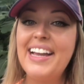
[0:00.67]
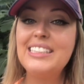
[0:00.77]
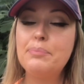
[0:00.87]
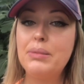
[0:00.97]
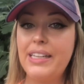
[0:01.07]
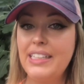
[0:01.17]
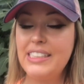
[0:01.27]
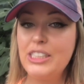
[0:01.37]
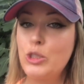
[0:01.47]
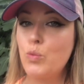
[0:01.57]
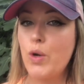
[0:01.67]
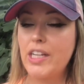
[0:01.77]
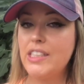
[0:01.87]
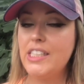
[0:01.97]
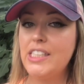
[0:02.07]
guys, planting
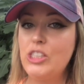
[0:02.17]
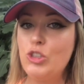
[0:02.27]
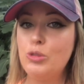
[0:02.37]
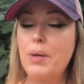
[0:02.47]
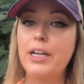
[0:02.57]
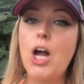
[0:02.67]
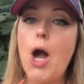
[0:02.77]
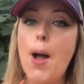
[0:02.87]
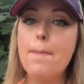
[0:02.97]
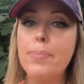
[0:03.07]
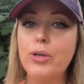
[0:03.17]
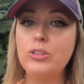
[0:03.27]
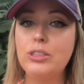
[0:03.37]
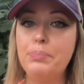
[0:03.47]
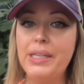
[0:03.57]
directly into my
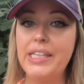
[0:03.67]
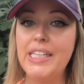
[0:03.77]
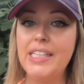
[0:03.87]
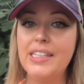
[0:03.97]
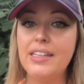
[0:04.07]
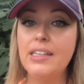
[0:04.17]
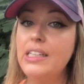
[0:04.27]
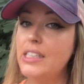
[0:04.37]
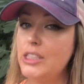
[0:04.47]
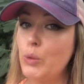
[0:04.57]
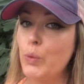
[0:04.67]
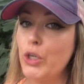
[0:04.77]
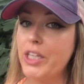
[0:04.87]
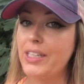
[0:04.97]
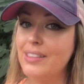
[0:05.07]
compost bin. Is it
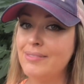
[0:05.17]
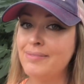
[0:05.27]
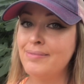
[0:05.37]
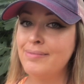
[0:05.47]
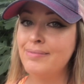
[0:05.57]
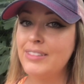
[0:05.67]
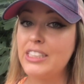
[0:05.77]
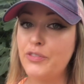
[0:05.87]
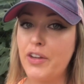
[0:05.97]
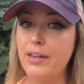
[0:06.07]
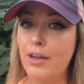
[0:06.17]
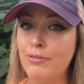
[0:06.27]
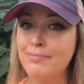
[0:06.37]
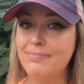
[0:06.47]
working? Let's find